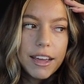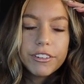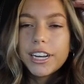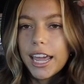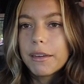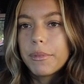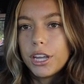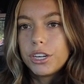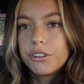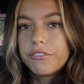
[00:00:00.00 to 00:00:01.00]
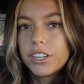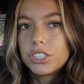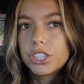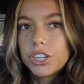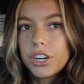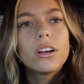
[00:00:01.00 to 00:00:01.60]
every day can be a new adventure.